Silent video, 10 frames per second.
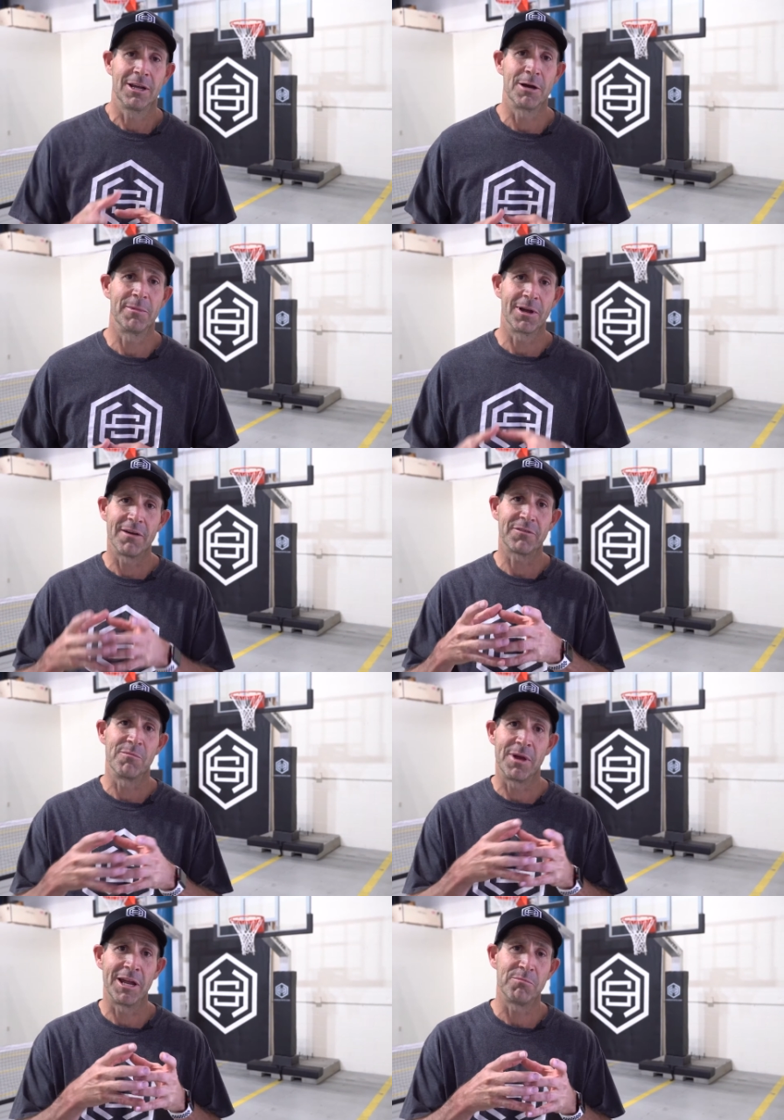coming off
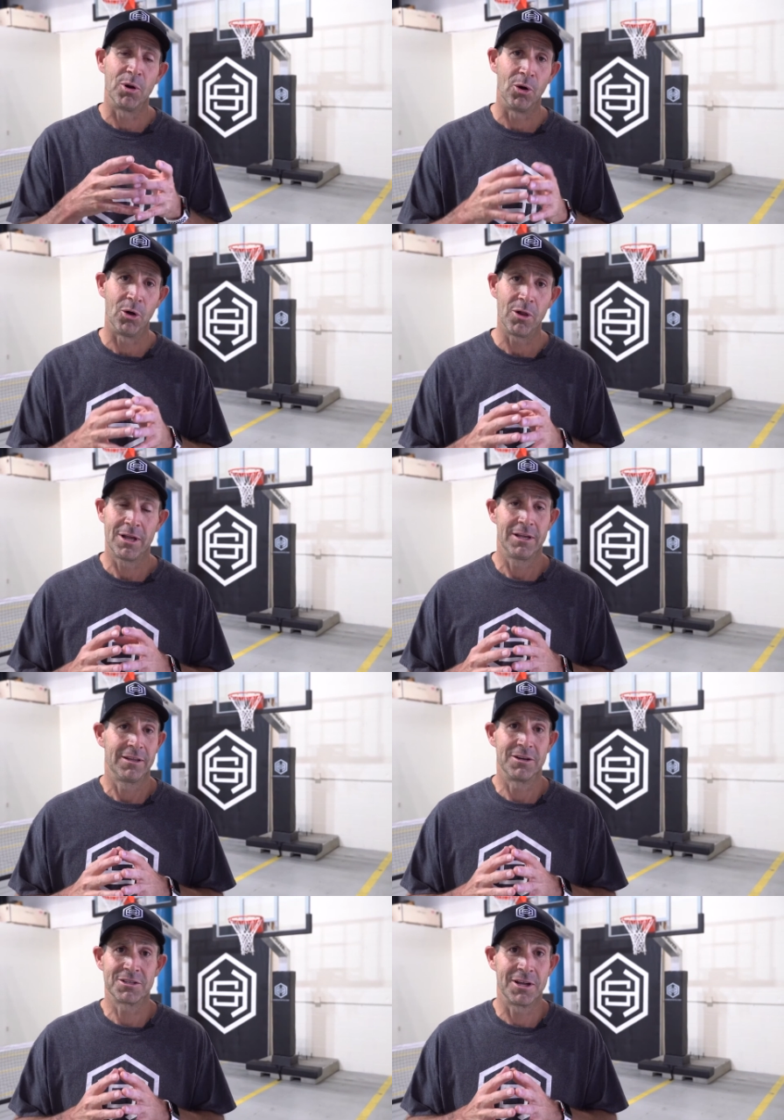the main pole
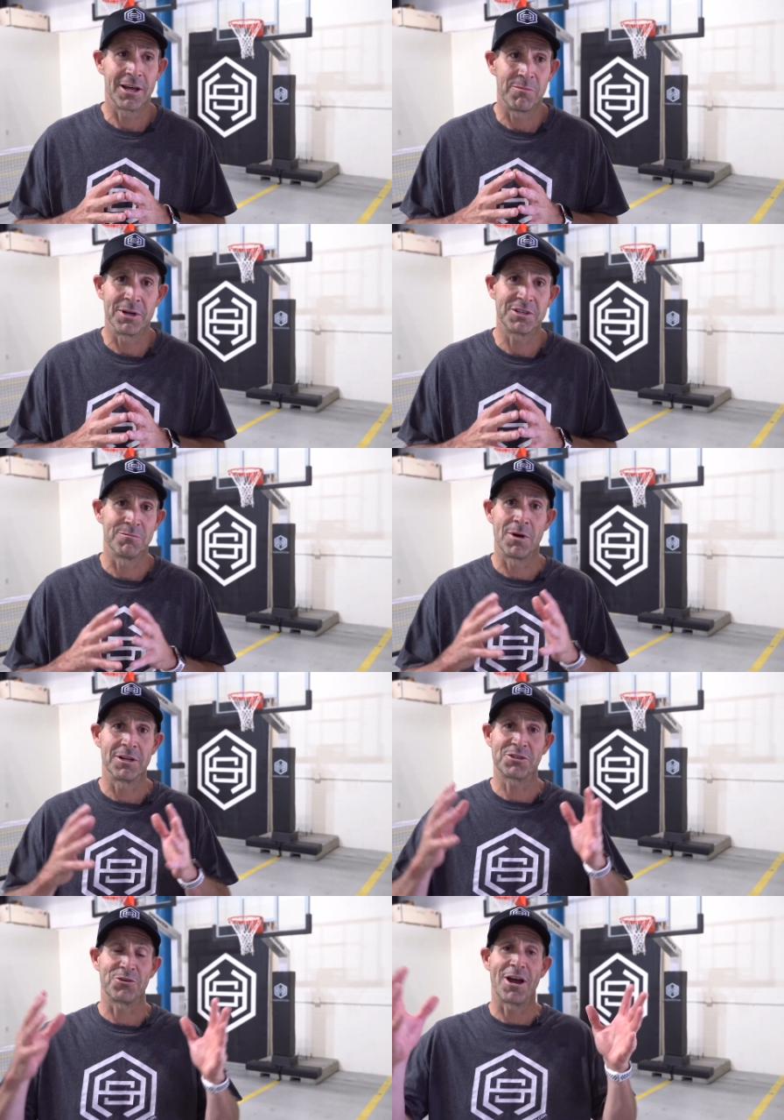there's not a bunch of
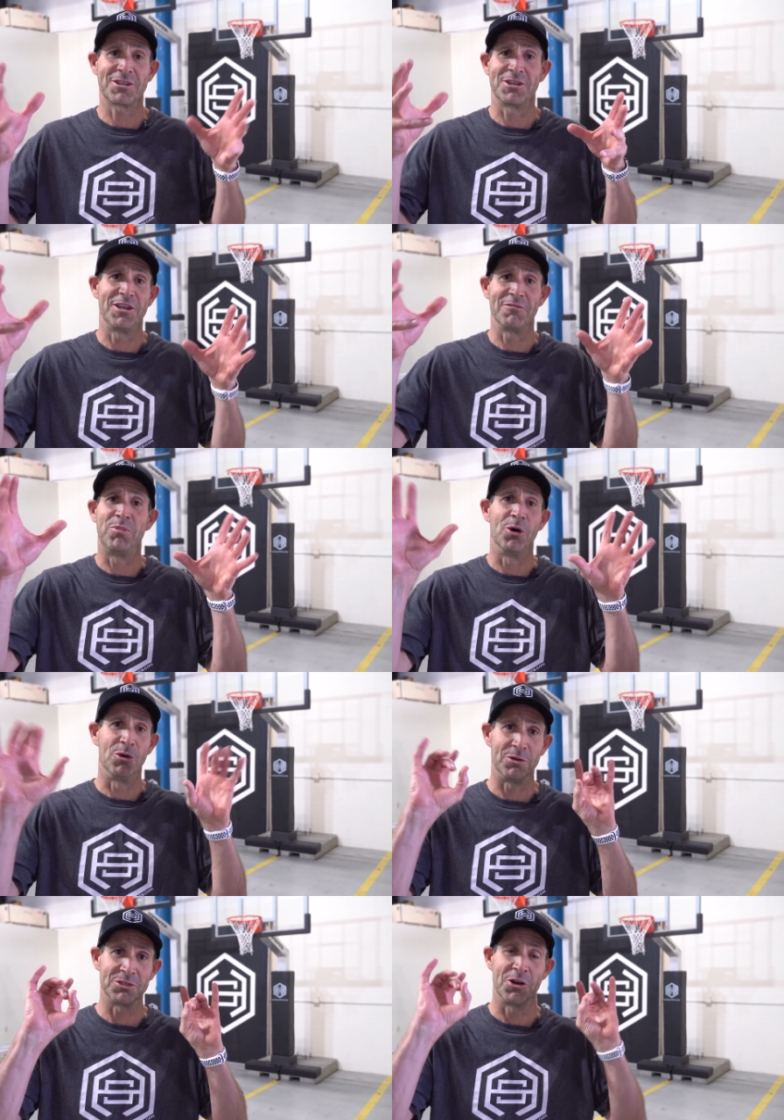monstrosity of
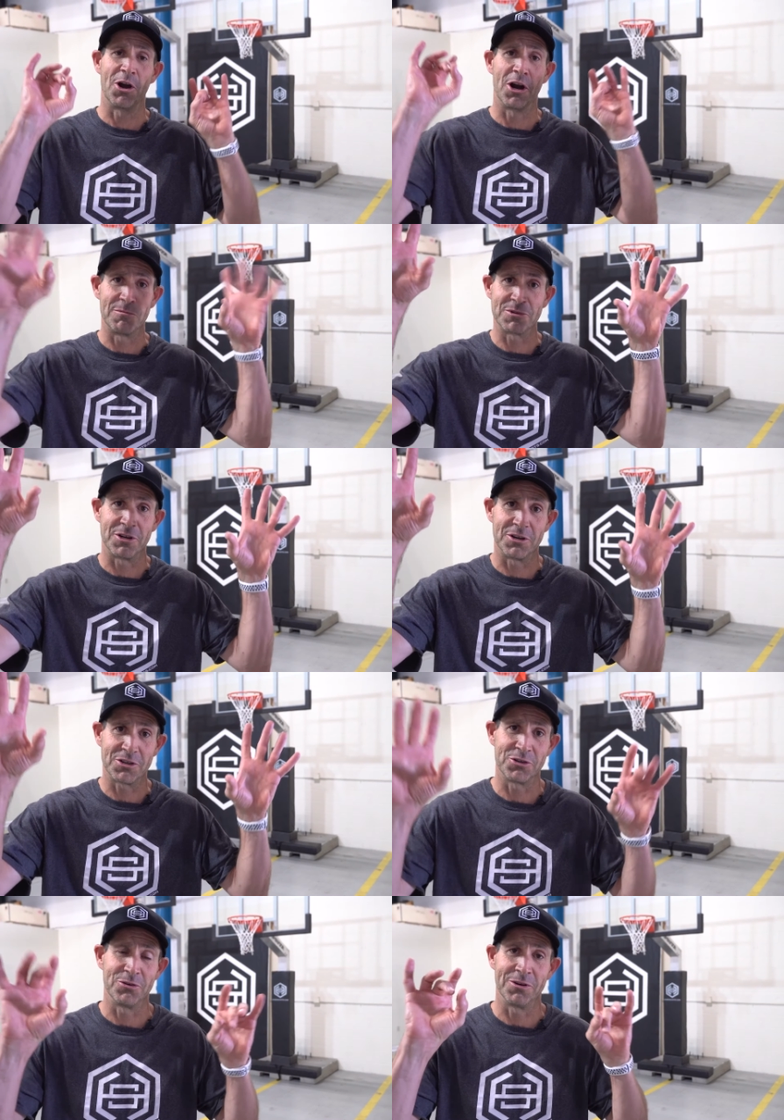poles and arms that are
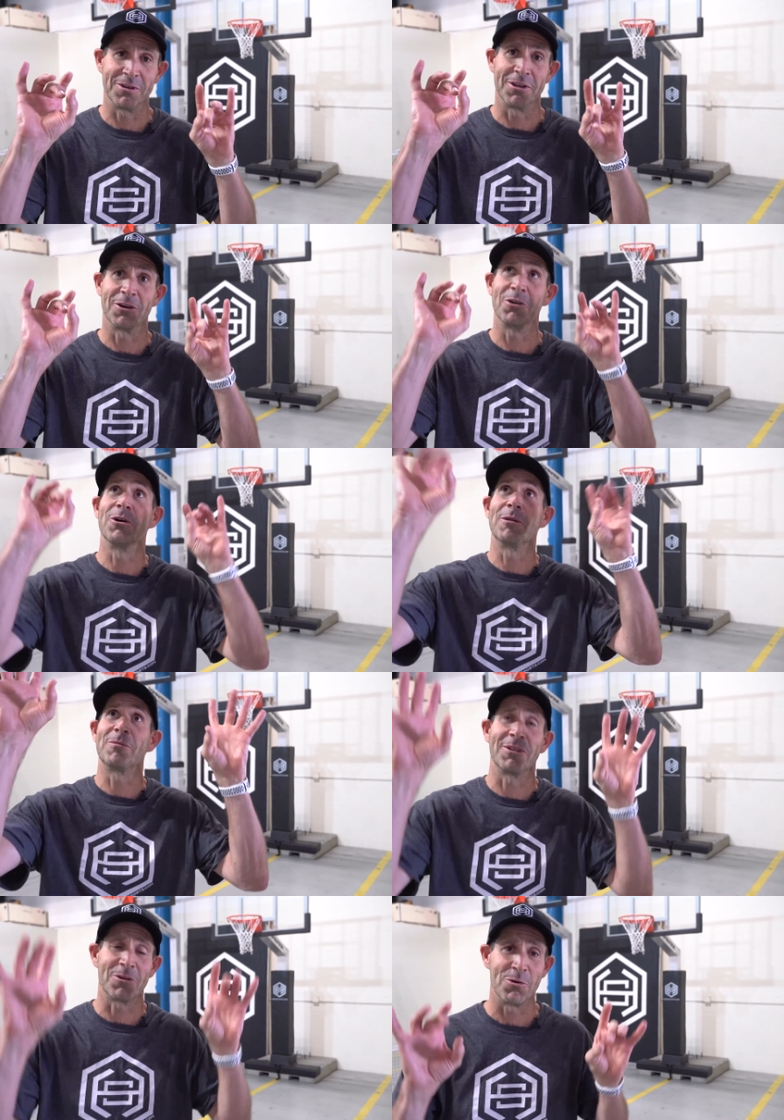shoot that are going
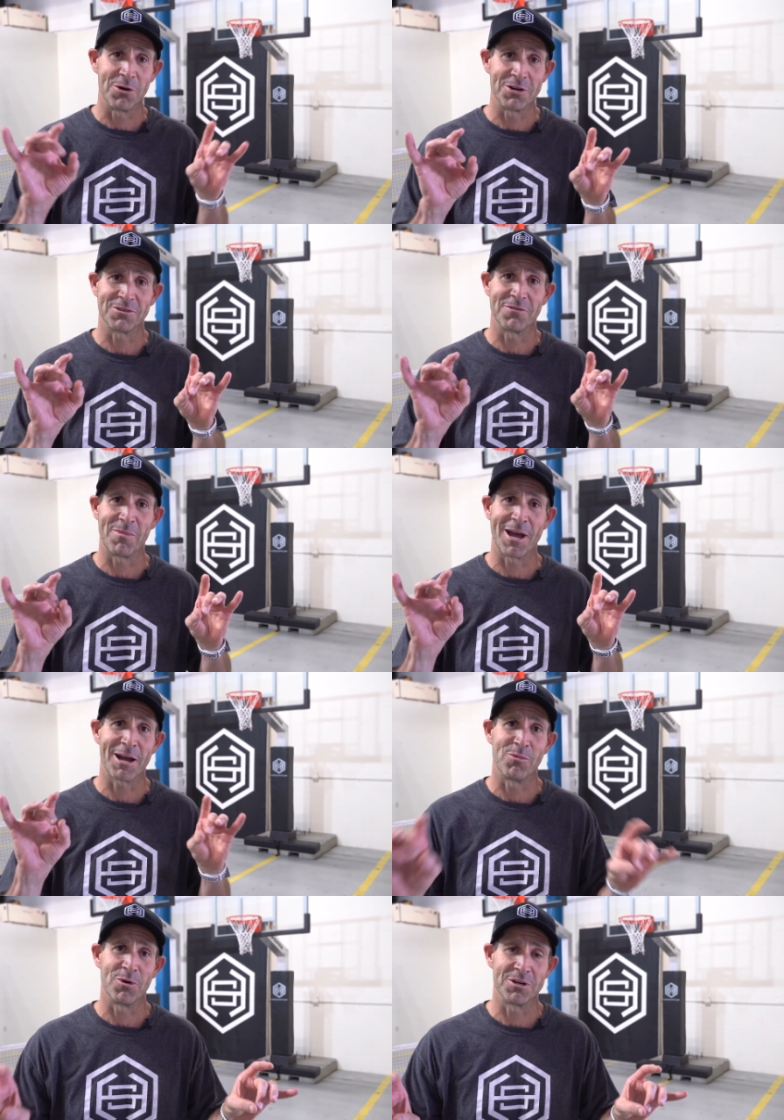up to the corners of the
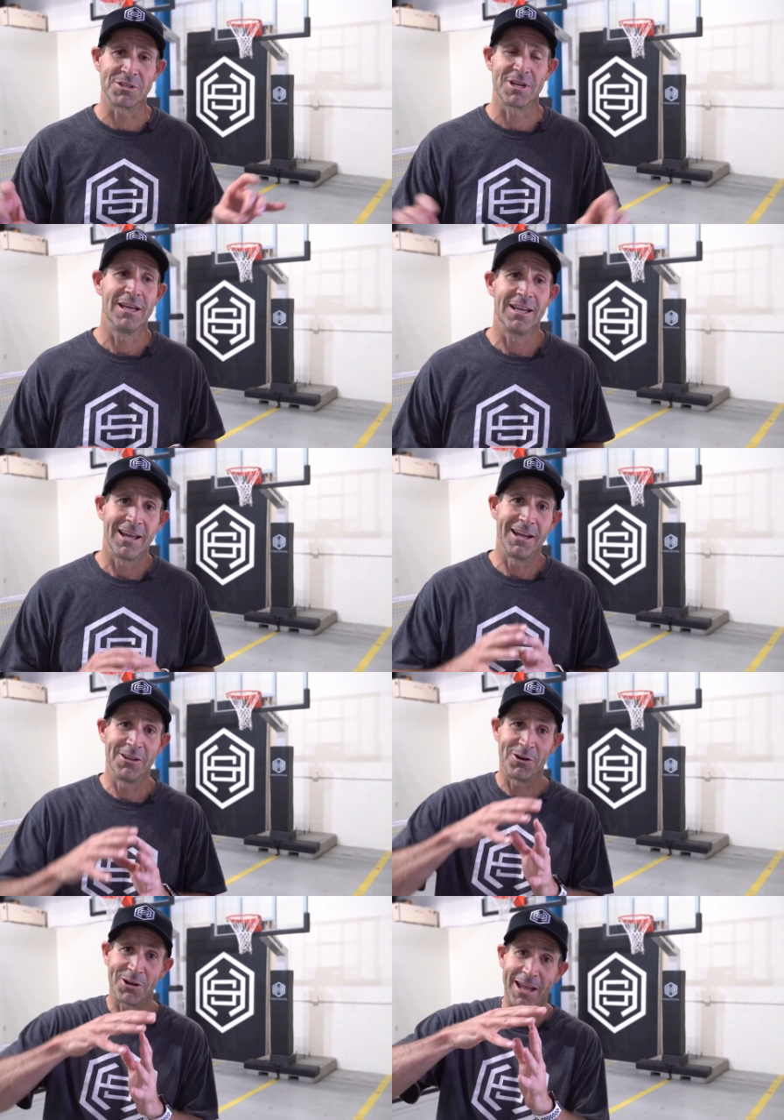backboards
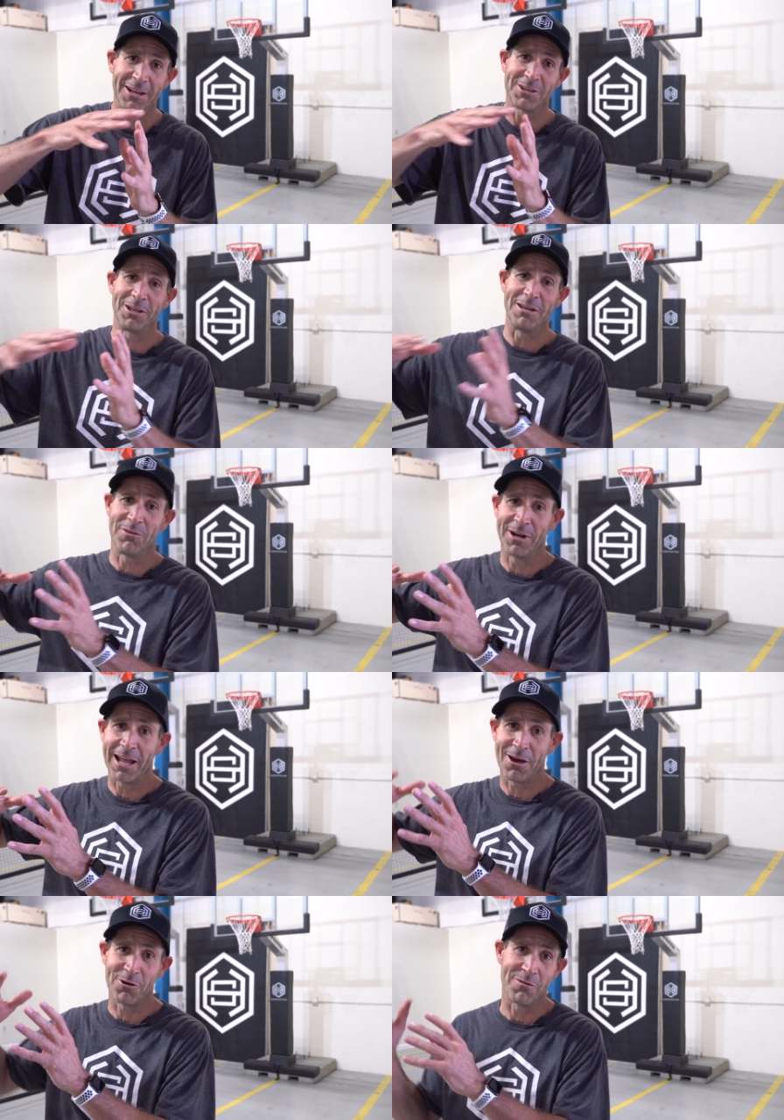and that are
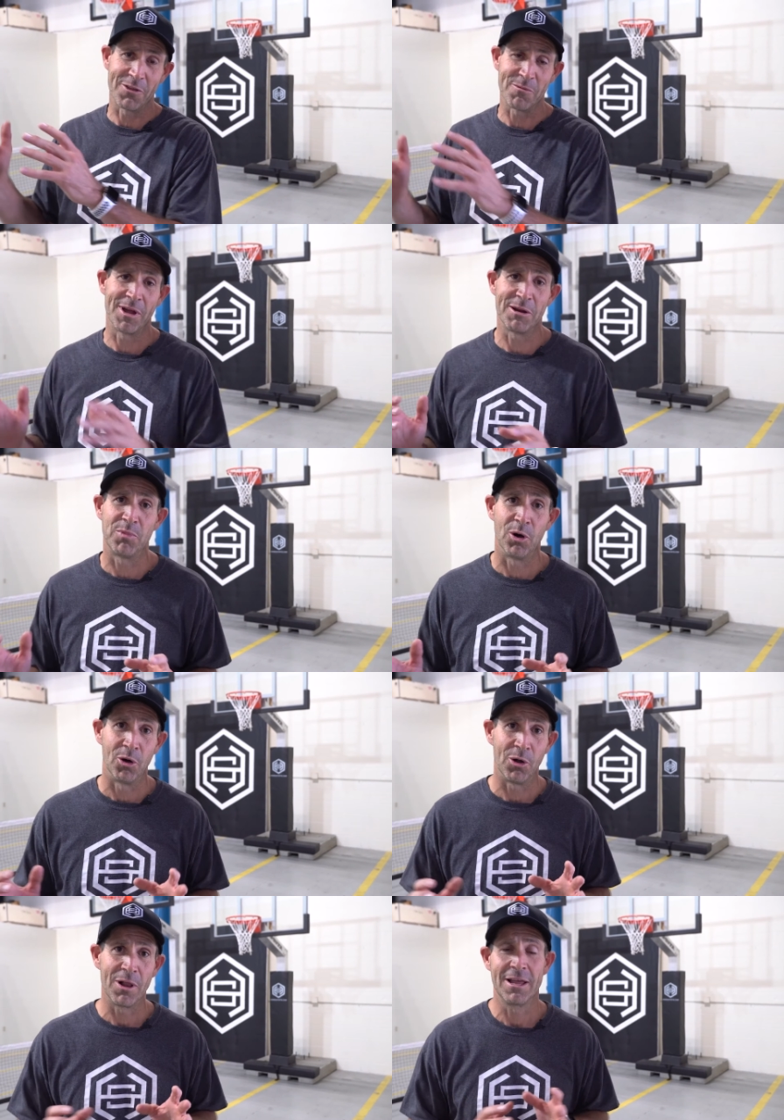cantilevering out over the main
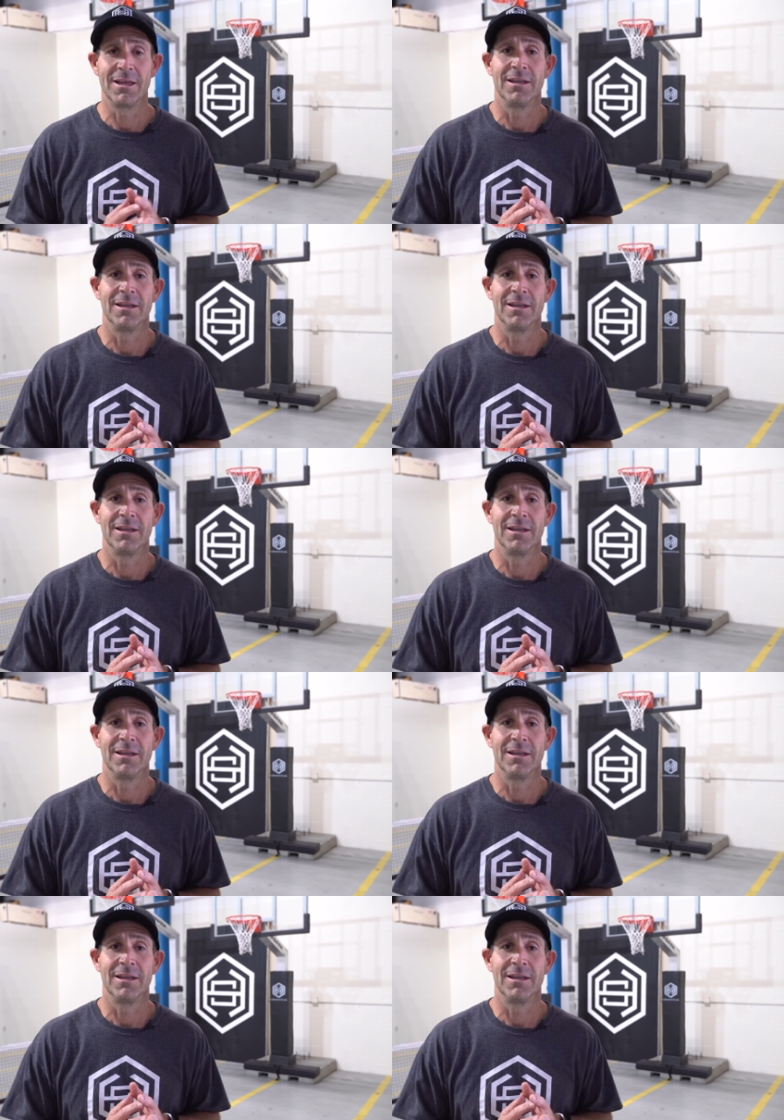pole.